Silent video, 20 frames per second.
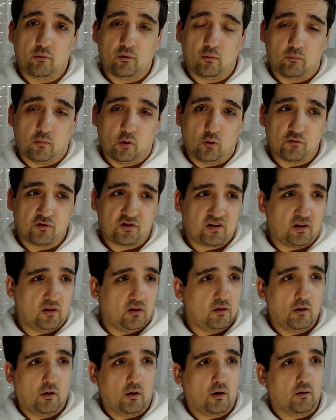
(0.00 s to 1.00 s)
the most in
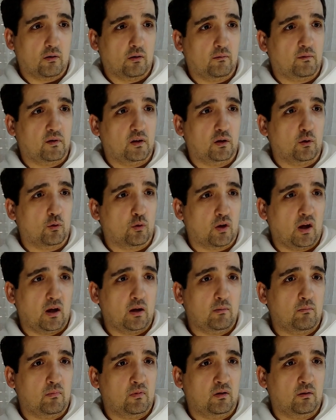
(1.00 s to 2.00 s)
your video
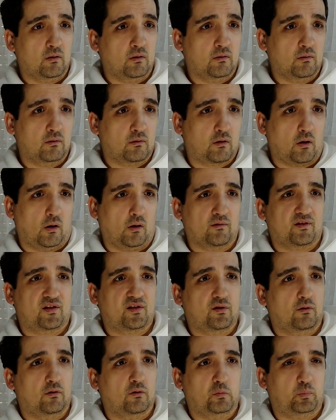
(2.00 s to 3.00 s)
game
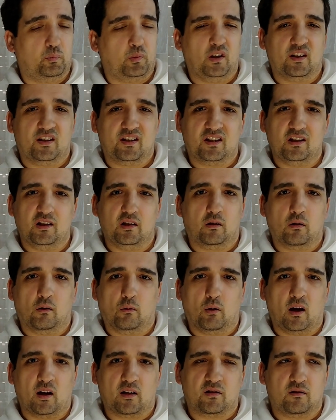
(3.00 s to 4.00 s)
console, PC
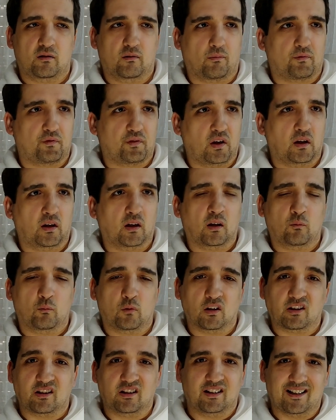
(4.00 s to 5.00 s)
collection thing and
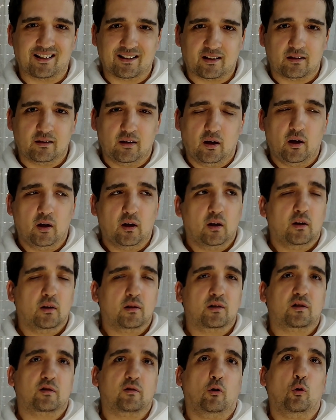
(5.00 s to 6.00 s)
whatnot.
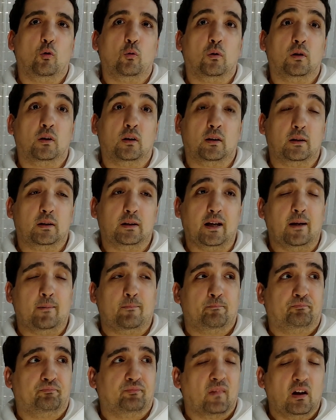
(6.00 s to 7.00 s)
So yeah,
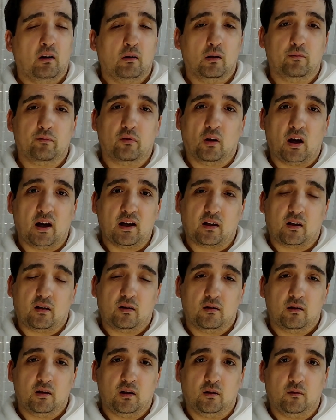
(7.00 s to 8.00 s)
leave a like
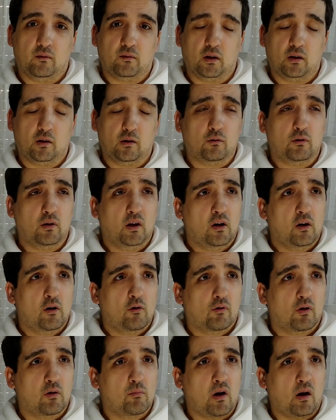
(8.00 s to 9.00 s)
in the video.
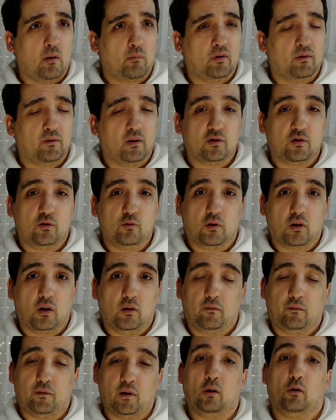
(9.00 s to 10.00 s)
Remember that you can
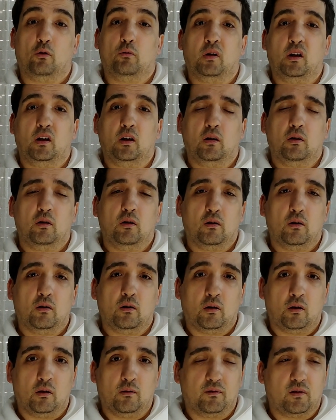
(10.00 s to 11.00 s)
follow me
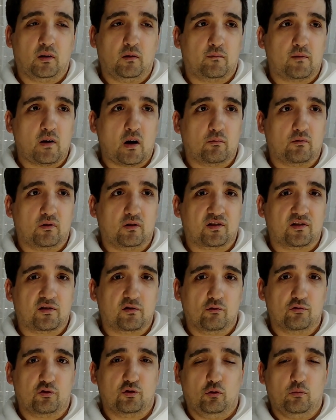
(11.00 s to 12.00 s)
on the various
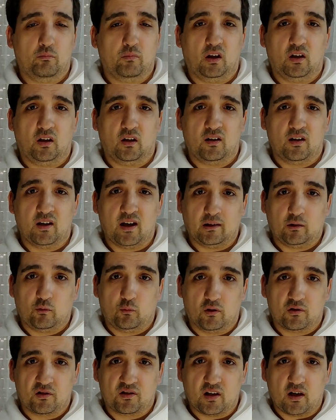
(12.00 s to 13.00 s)
social media
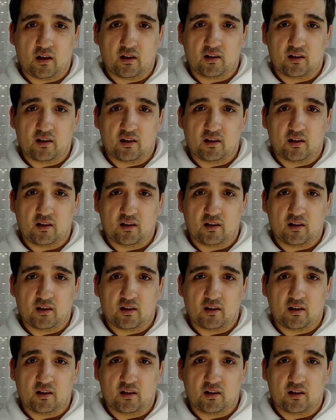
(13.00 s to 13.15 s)
networks that